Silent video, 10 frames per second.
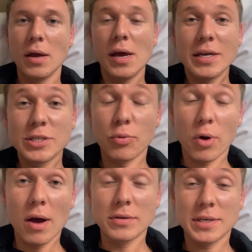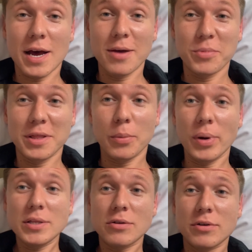So guys, I'm in the
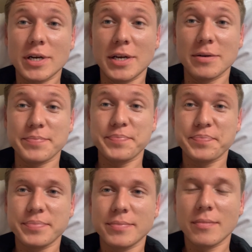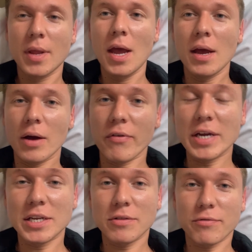bed already,
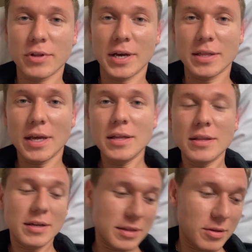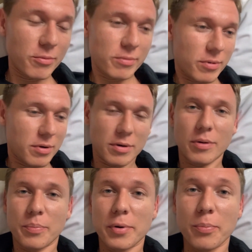waiting for the attendant.
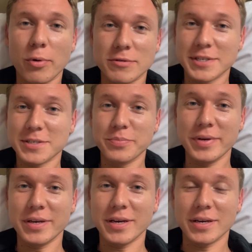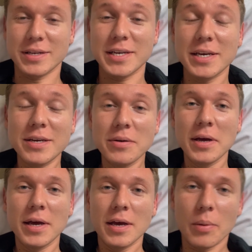Proposes me tea,
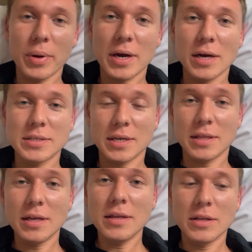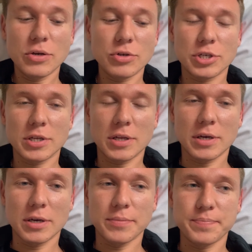because attendant usually